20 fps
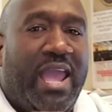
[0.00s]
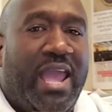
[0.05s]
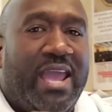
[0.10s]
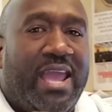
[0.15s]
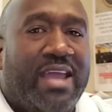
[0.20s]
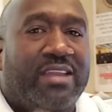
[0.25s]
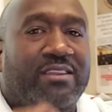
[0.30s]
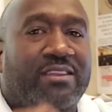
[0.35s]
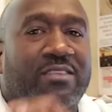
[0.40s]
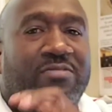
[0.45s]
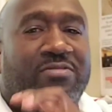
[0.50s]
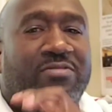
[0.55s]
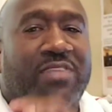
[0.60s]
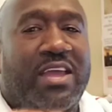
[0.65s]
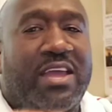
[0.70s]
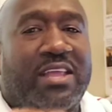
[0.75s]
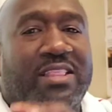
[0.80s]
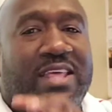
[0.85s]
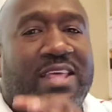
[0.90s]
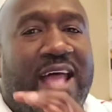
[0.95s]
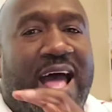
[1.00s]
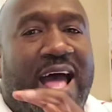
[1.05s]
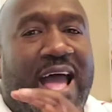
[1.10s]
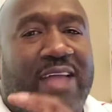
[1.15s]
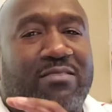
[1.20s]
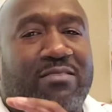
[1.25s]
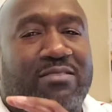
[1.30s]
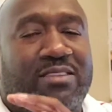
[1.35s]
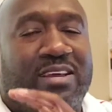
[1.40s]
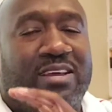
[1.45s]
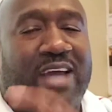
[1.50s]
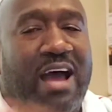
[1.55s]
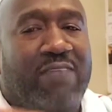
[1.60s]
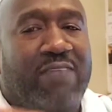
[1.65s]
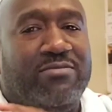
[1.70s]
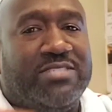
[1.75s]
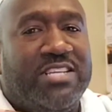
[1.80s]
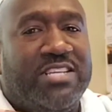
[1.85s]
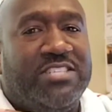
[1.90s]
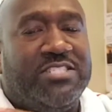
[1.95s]
And the thing that I, the
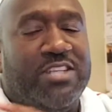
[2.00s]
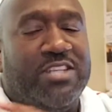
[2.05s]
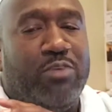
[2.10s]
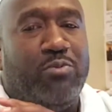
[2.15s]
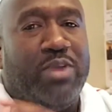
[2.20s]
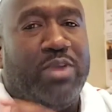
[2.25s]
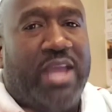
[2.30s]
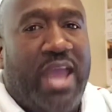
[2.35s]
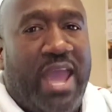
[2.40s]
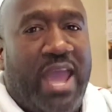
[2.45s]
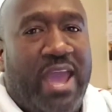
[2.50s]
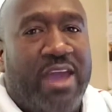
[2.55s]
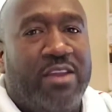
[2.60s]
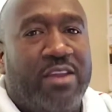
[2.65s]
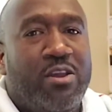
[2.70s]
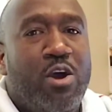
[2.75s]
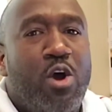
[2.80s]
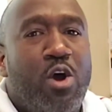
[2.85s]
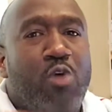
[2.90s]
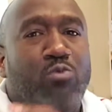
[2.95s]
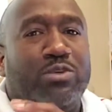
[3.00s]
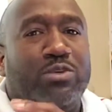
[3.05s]
conversation that we had